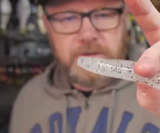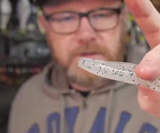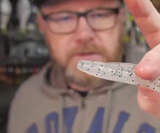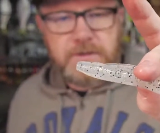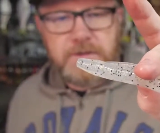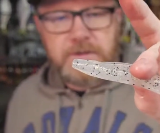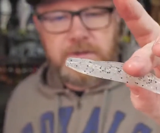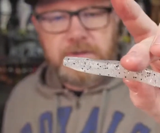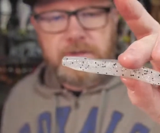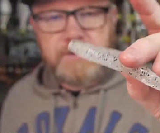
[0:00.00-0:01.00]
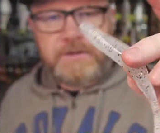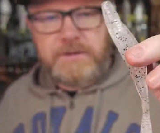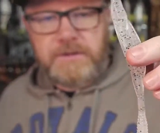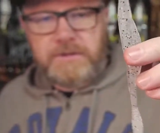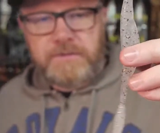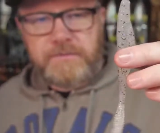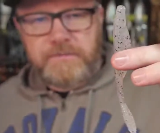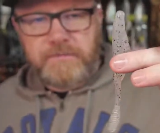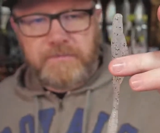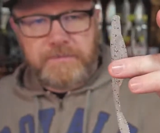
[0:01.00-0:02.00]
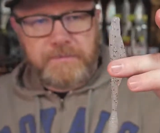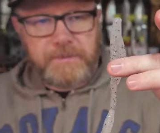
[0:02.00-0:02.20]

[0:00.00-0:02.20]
No one is speaking in this clip.